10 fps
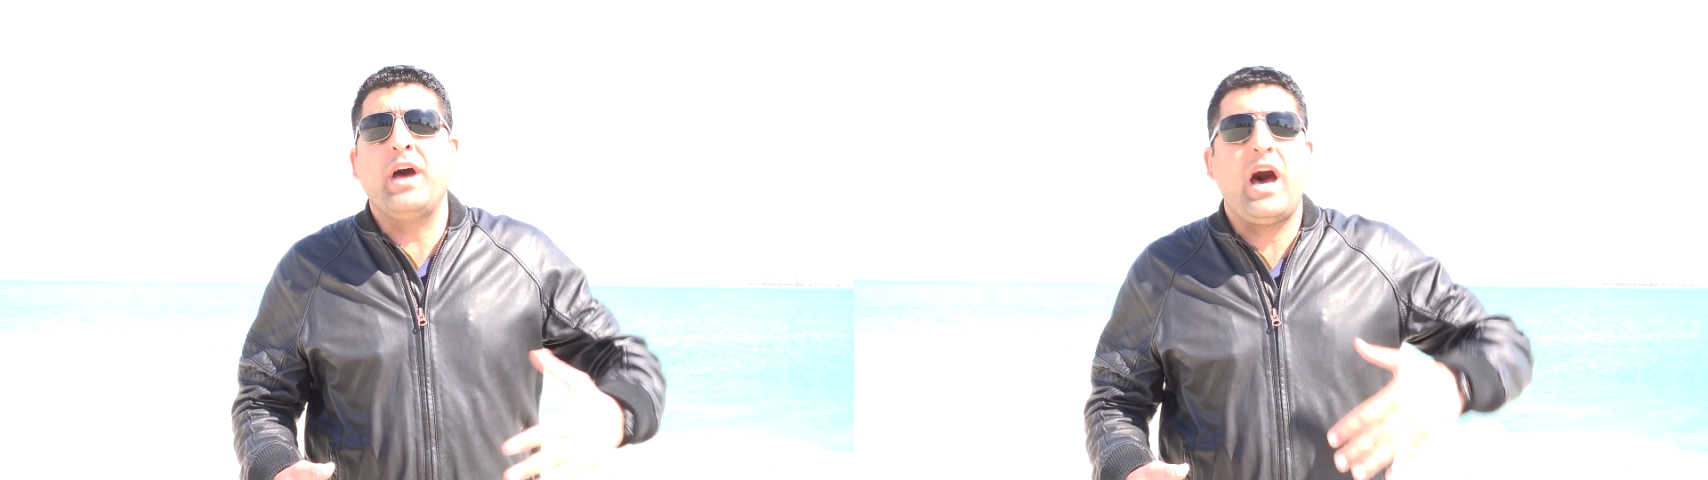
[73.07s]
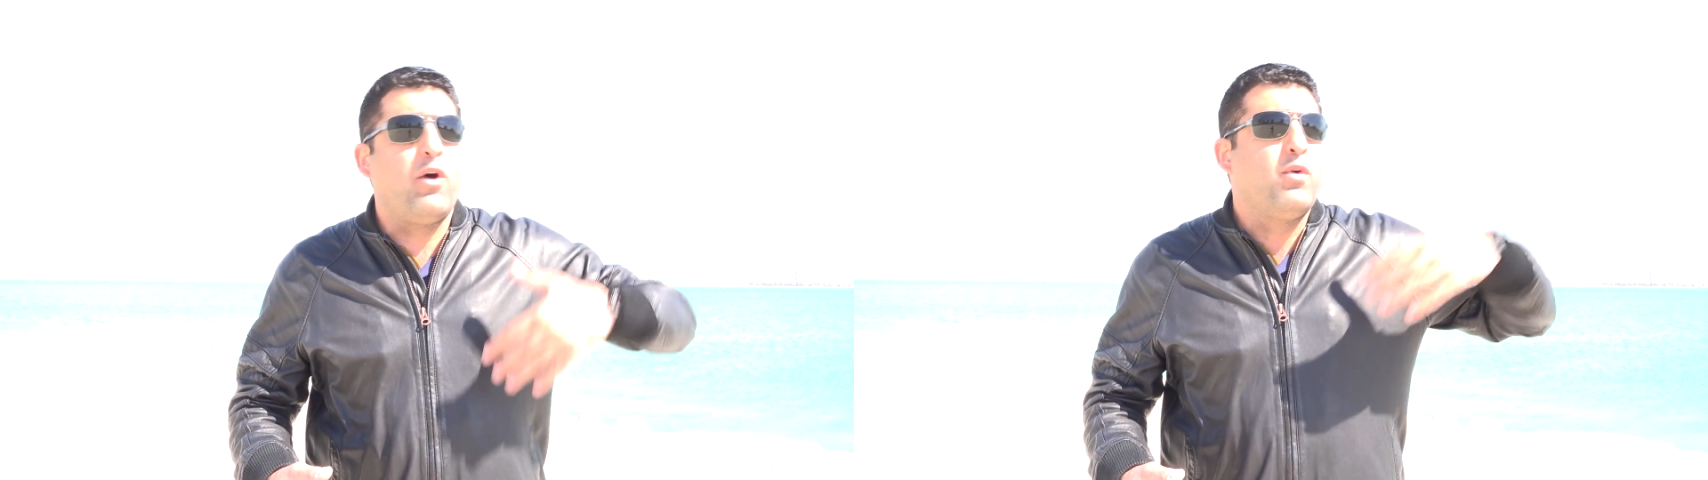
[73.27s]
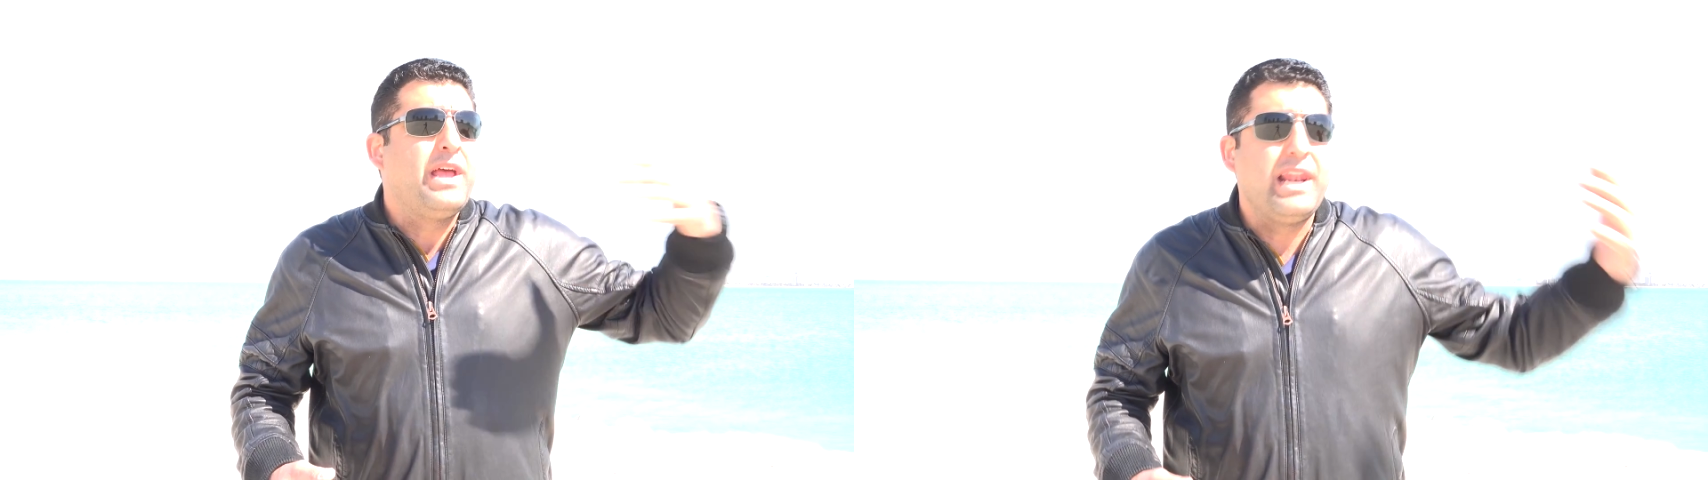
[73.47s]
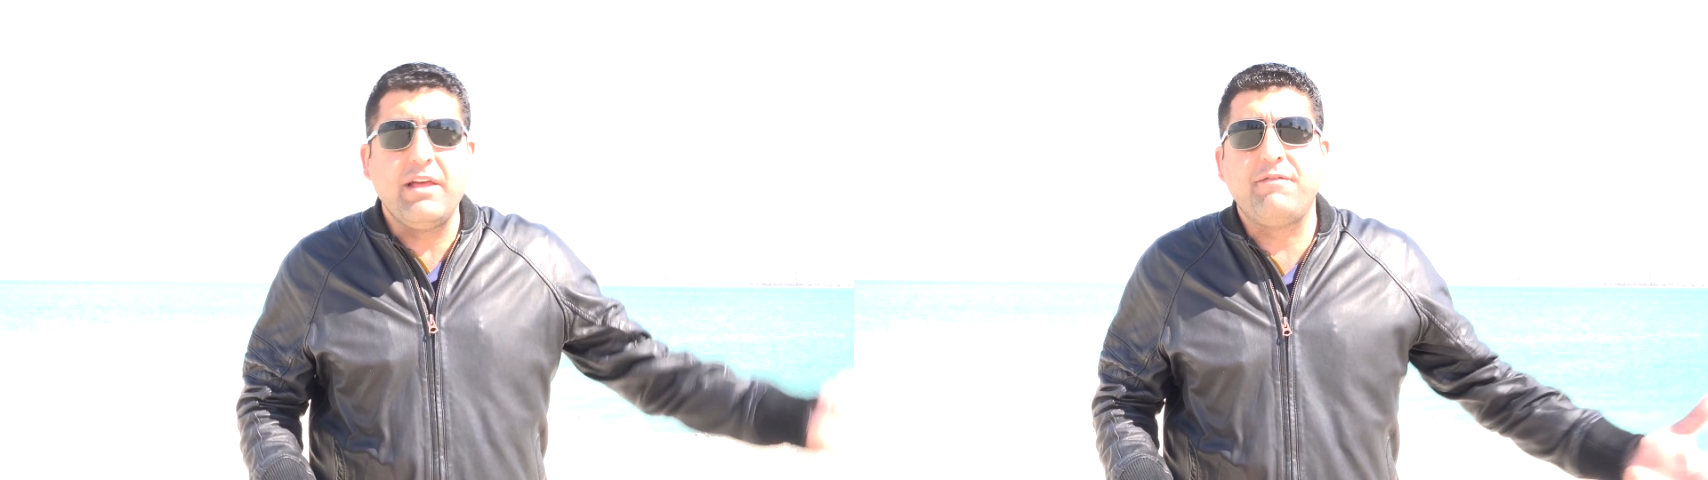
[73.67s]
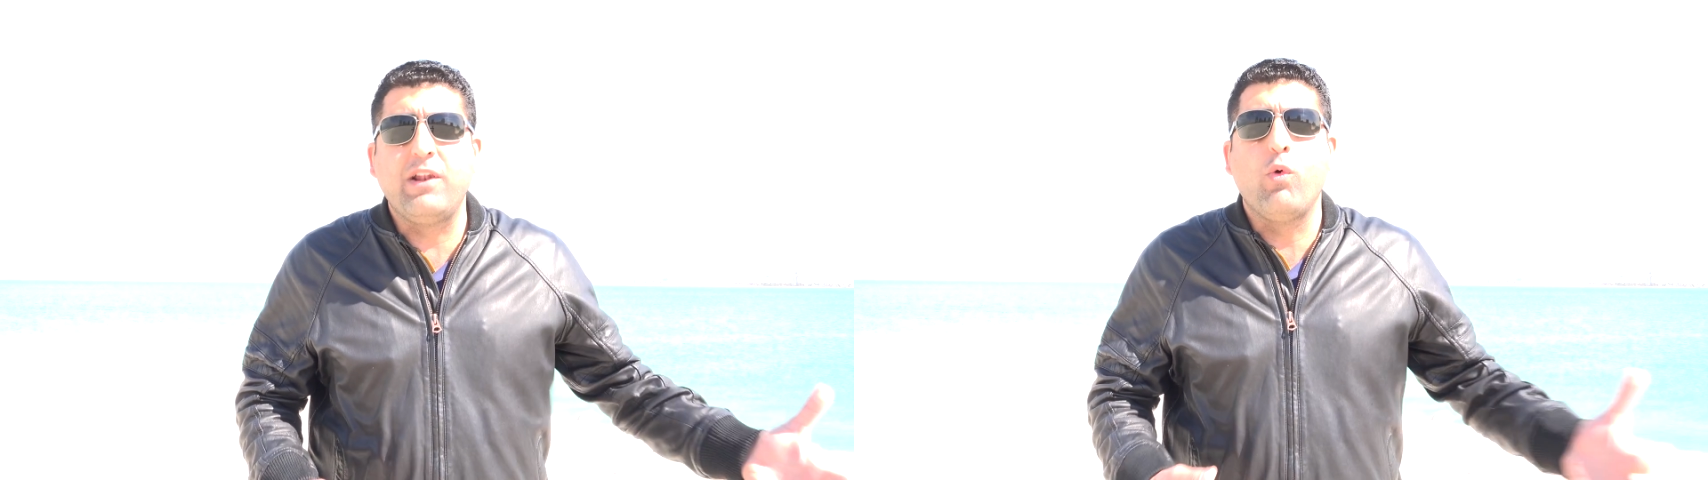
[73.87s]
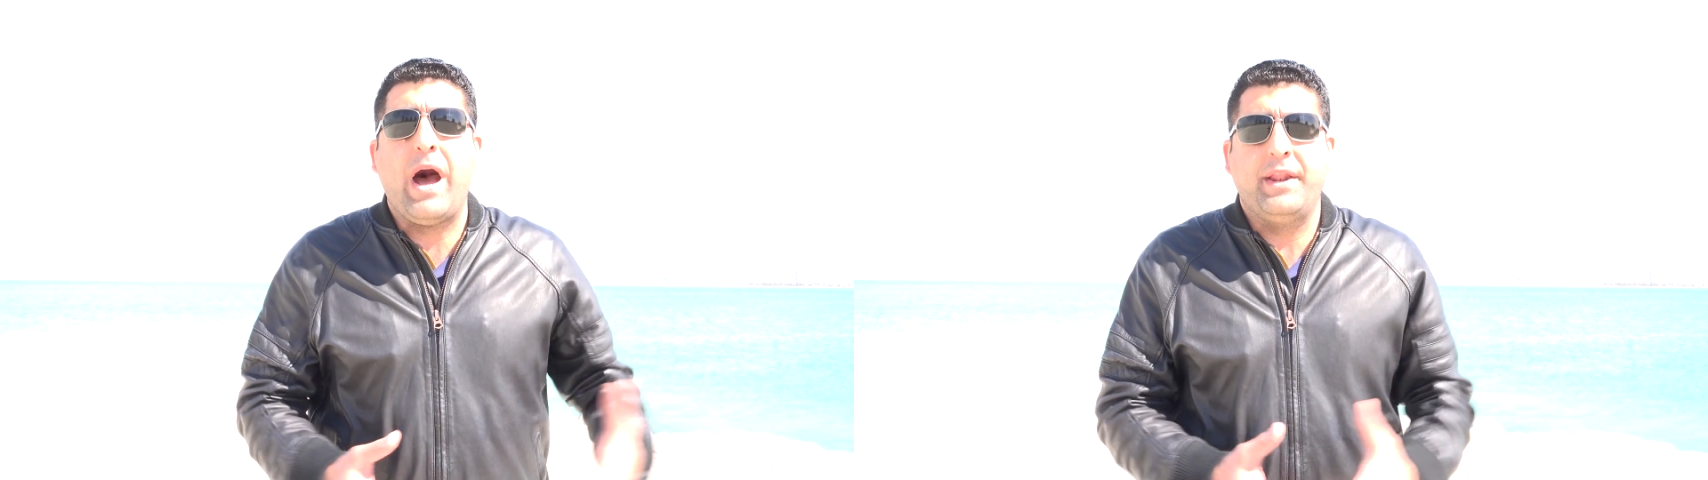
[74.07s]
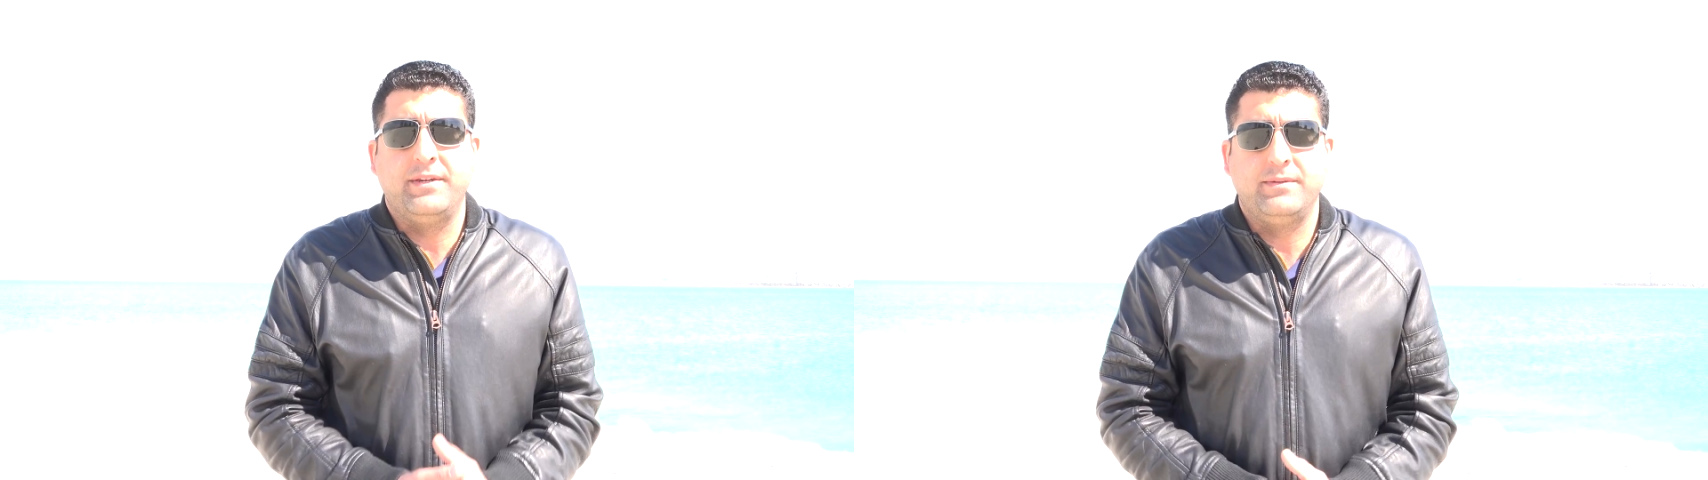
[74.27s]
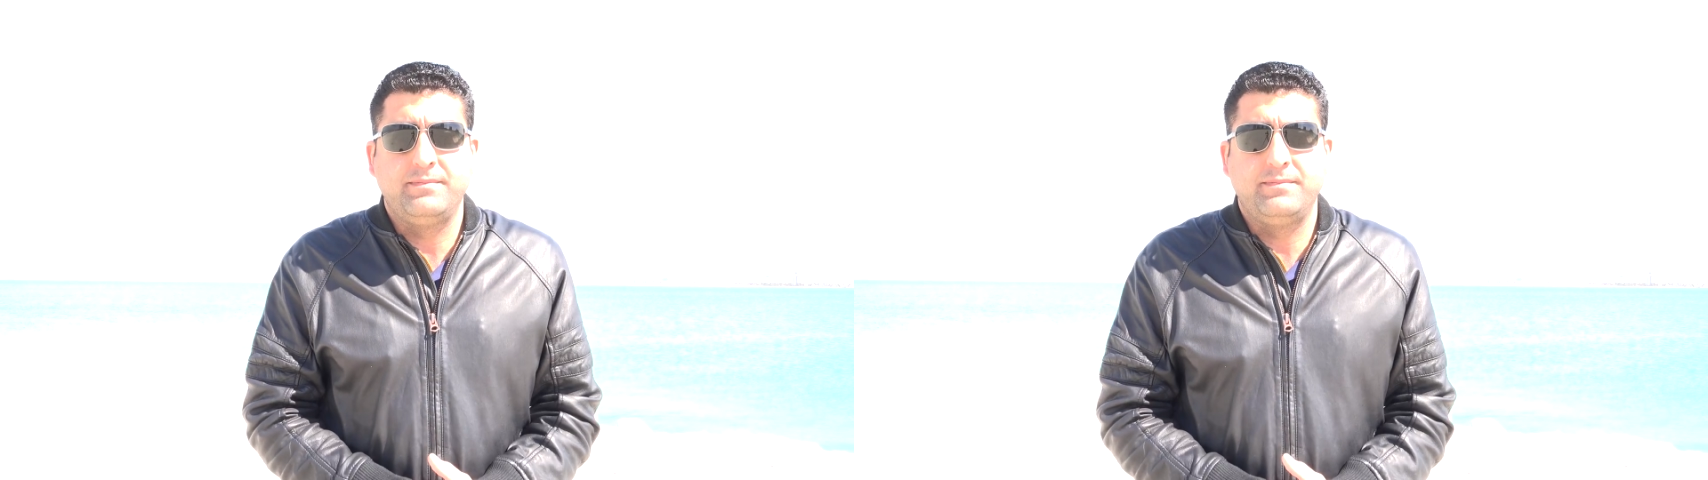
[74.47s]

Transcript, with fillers: now level 1.